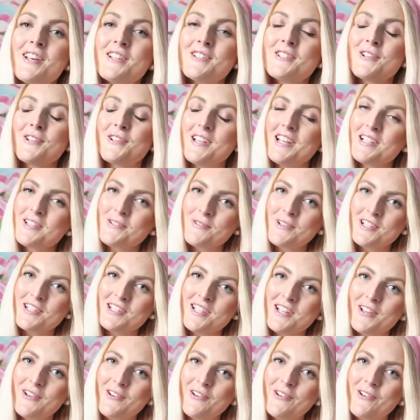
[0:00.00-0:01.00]
So this
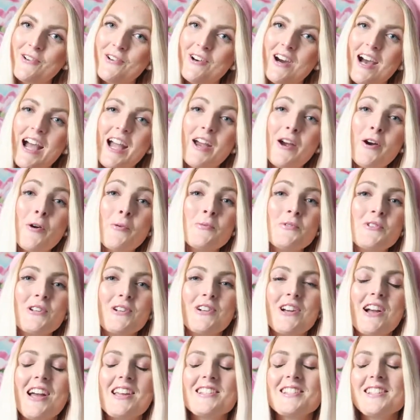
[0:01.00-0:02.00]
was the haul. I hope
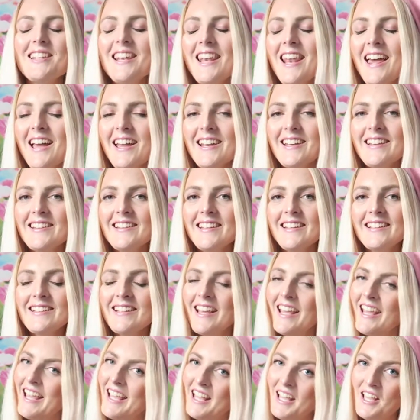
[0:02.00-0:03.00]
you guys liked it.
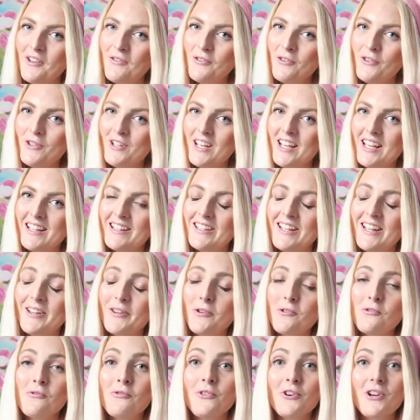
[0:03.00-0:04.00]
If you did, then
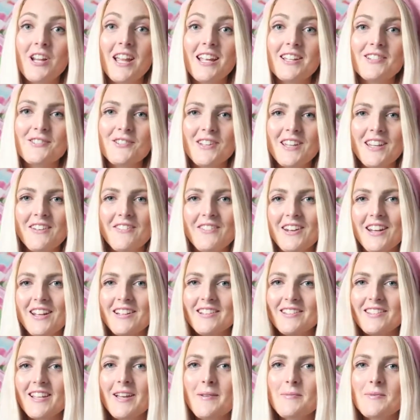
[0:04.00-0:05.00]
don't forget to give it a
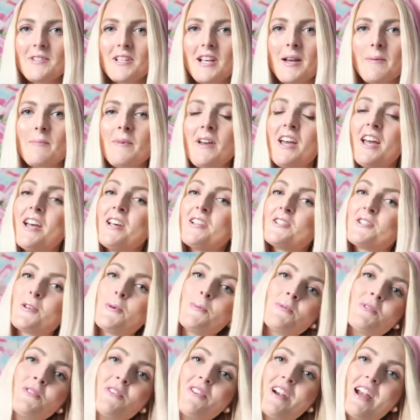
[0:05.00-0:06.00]
thumbs up,
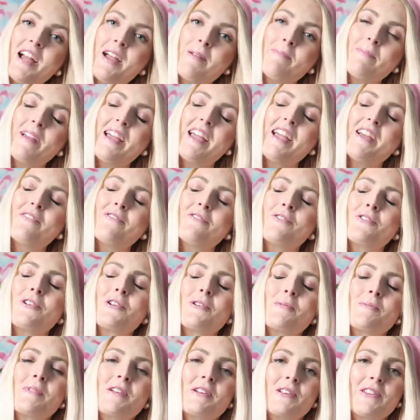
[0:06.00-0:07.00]
subscribe and
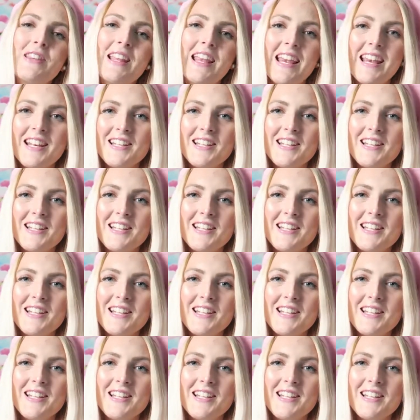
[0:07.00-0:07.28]
follow me on